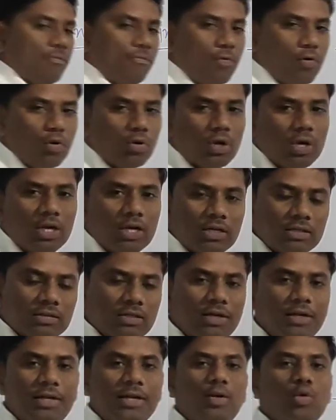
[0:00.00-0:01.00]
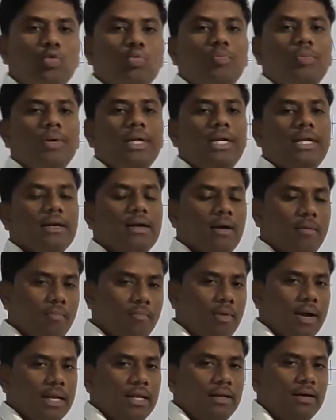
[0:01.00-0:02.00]
For 32-bit
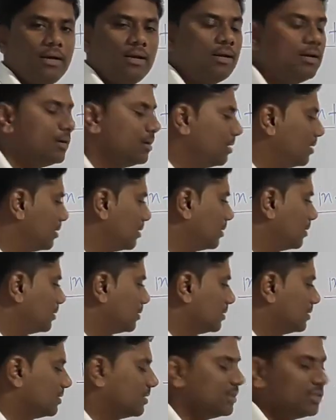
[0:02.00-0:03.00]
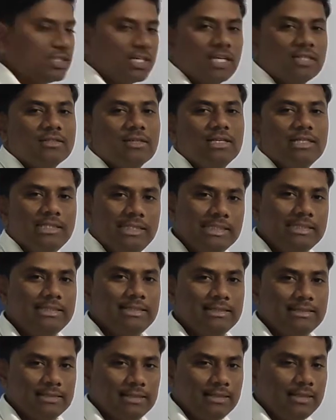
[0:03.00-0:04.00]
compiler such as
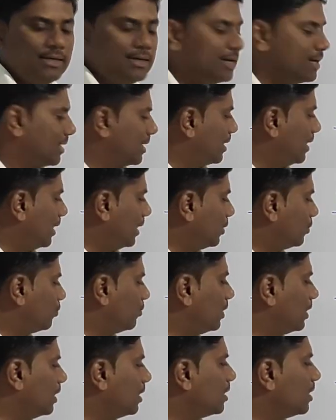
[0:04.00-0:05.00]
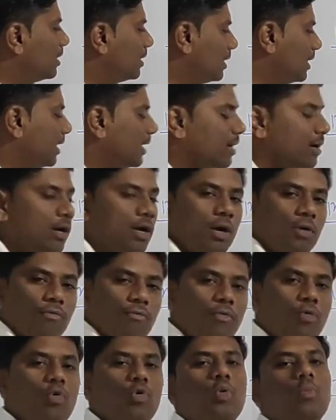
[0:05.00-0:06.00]
GCC, it will take
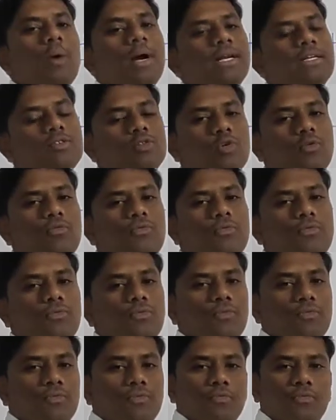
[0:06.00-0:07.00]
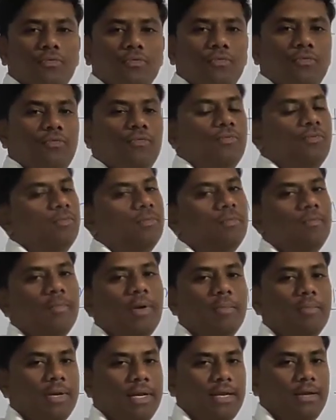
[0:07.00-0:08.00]
4 bytes of
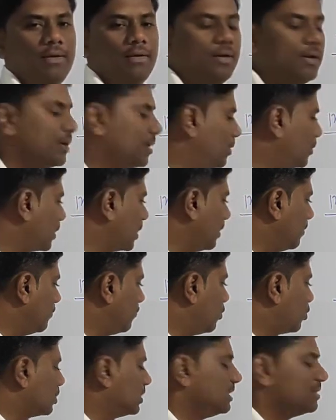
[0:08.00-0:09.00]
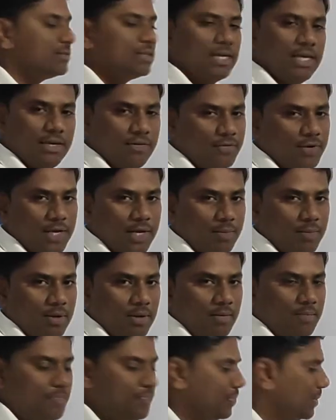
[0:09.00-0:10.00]
memory. Okay, for this a variable.
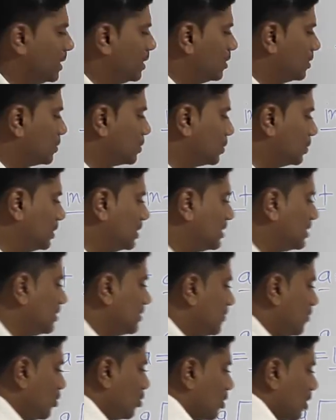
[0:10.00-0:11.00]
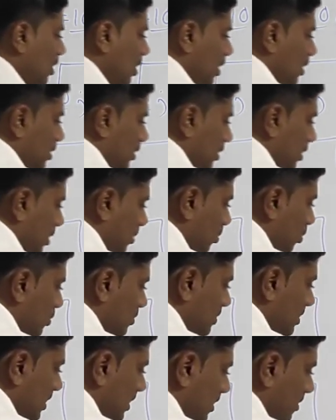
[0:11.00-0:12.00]
So this is for Turbo
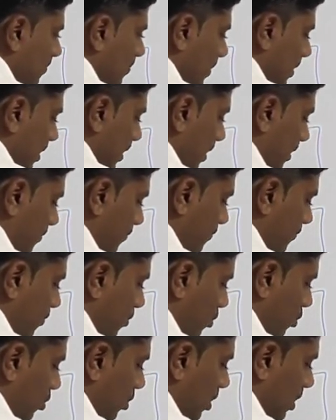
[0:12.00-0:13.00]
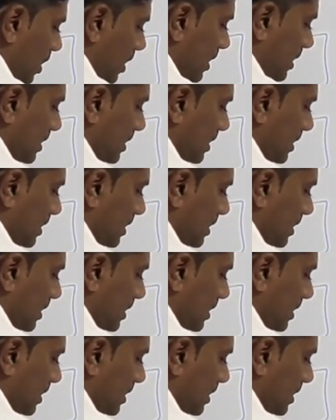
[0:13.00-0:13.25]
C, and for